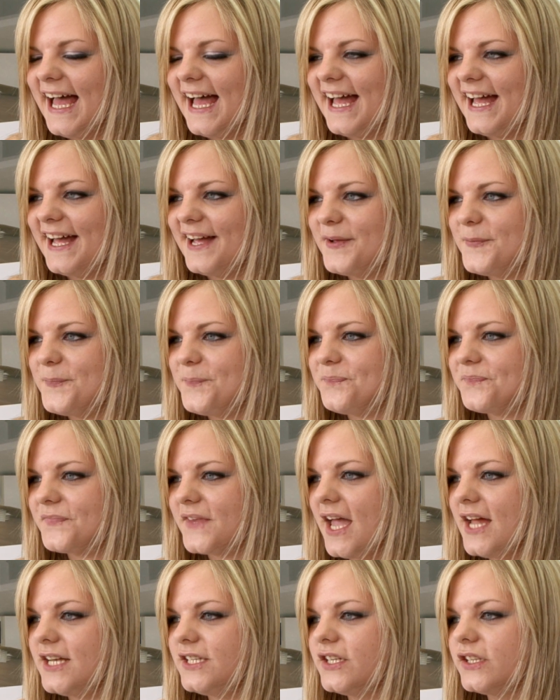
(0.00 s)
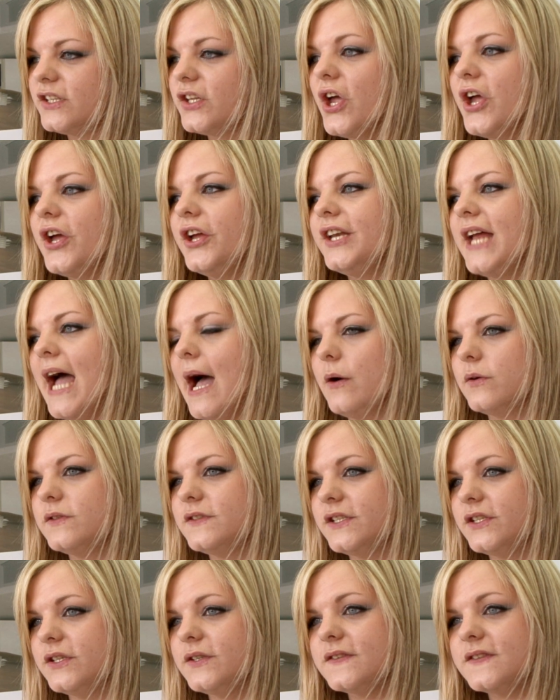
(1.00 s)
And you learn how
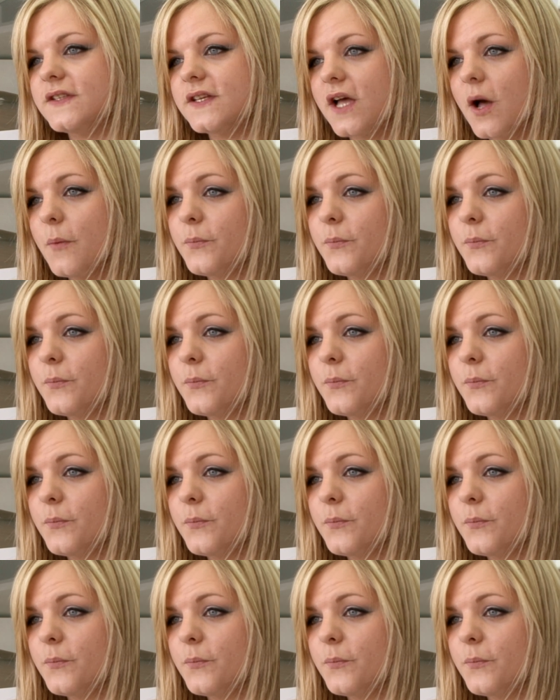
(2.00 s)
to use the